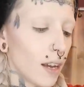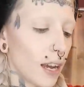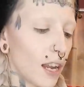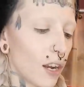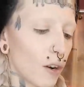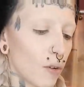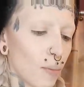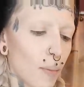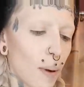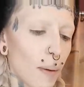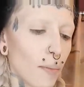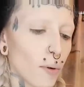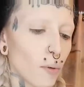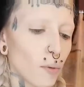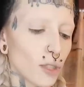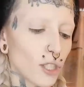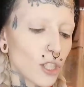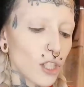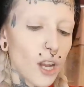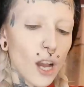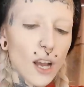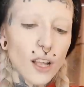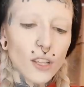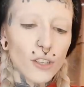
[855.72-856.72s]
I don't remember
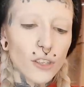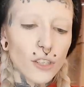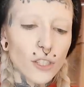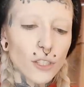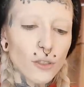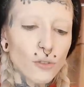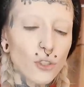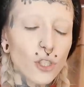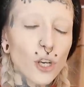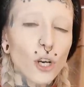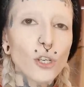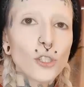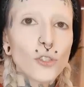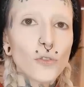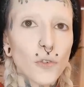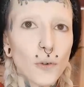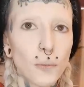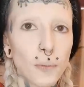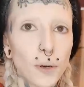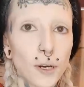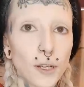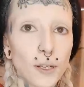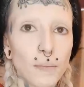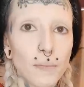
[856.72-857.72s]
which color you chose
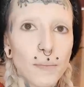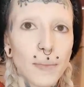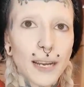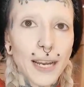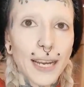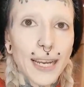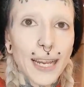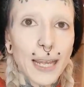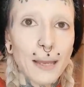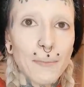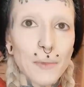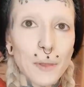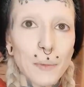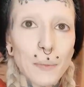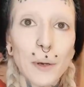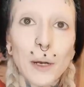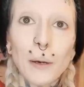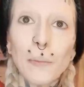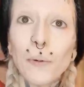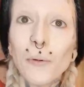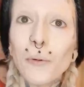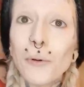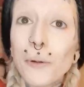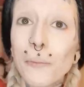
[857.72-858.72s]
for Puddin, but I named the
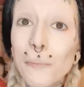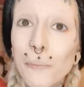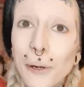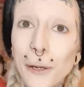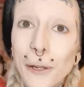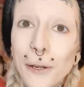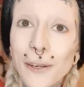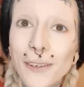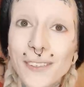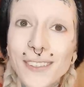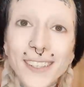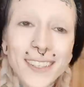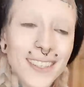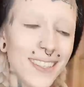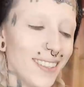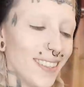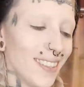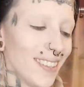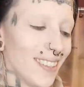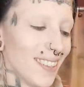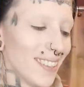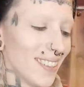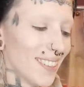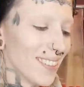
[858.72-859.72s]
purple one
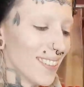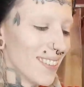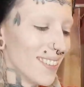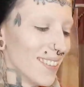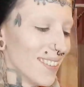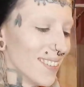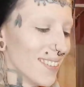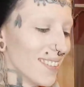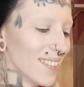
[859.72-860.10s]
Puddin.